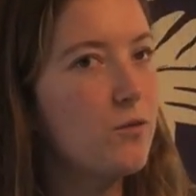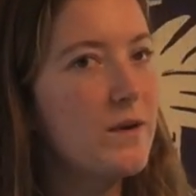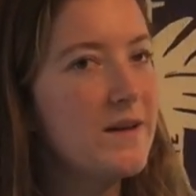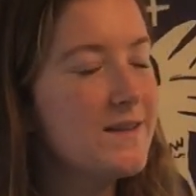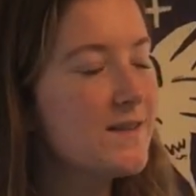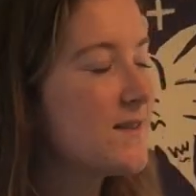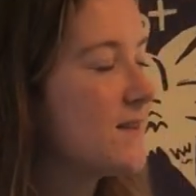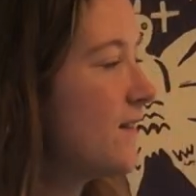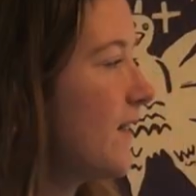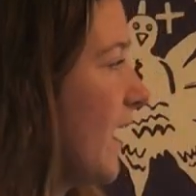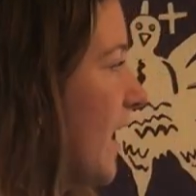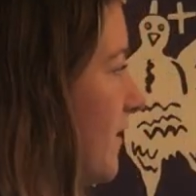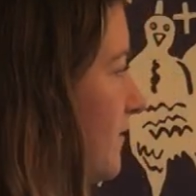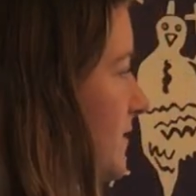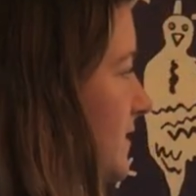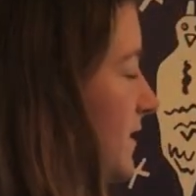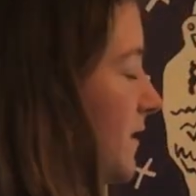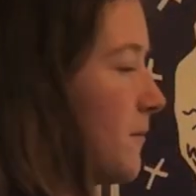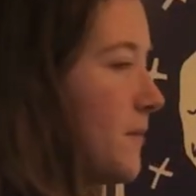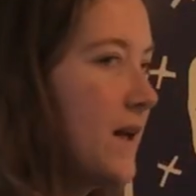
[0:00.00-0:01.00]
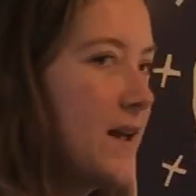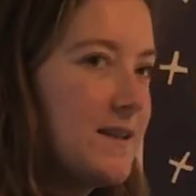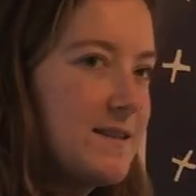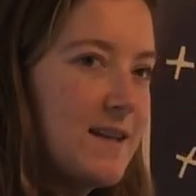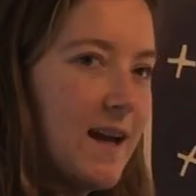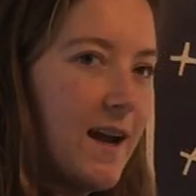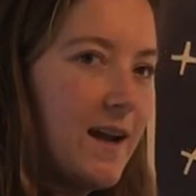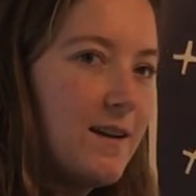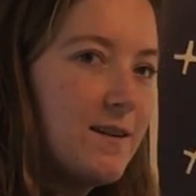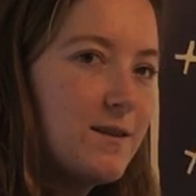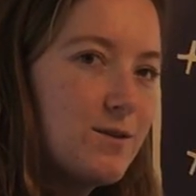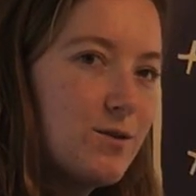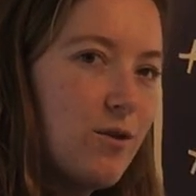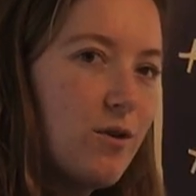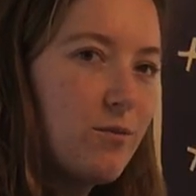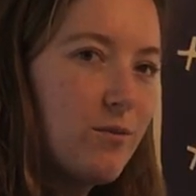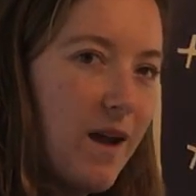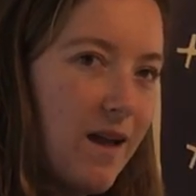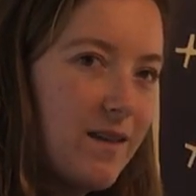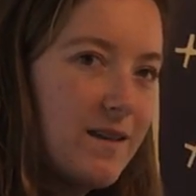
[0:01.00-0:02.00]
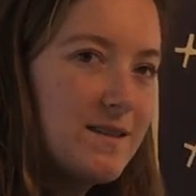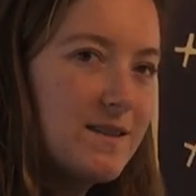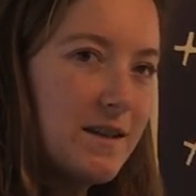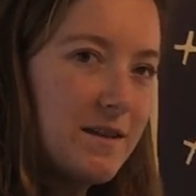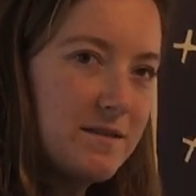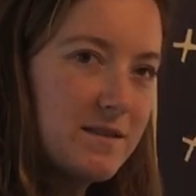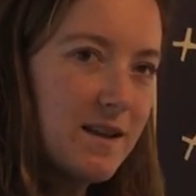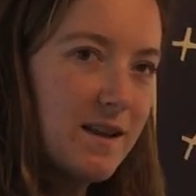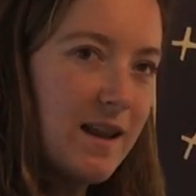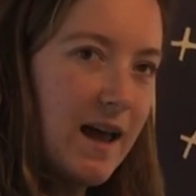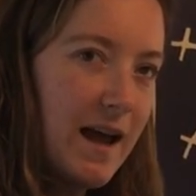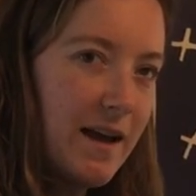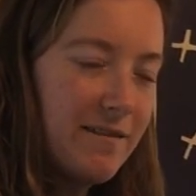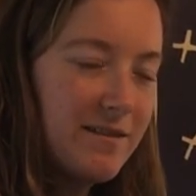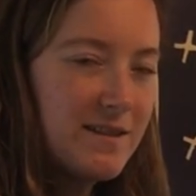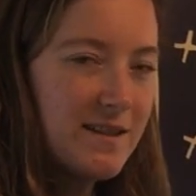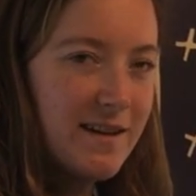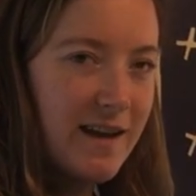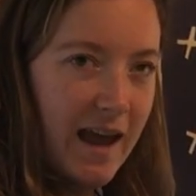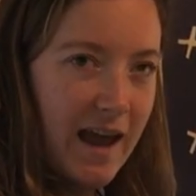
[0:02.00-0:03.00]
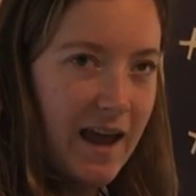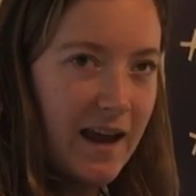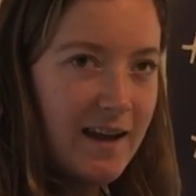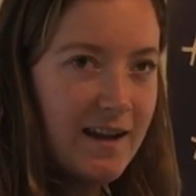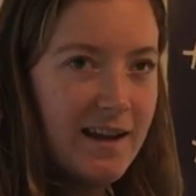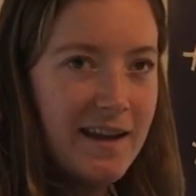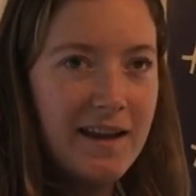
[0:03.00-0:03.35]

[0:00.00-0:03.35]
We still have some dinosaur relatives alive today